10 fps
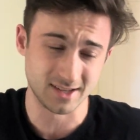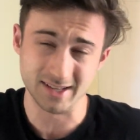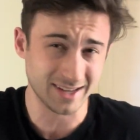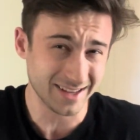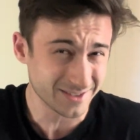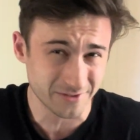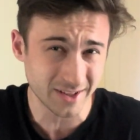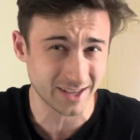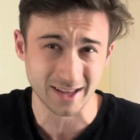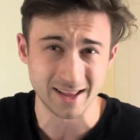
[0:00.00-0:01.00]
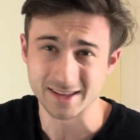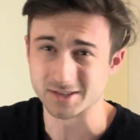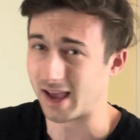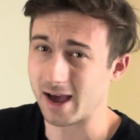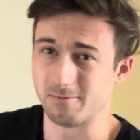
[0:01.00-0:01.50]
it doesn't feel like anything's
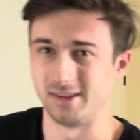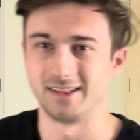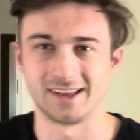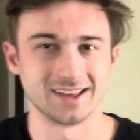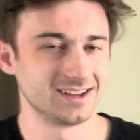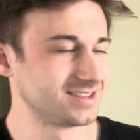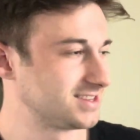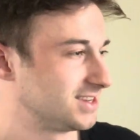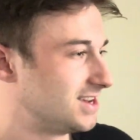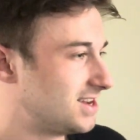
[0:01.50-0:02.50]
happened, and it's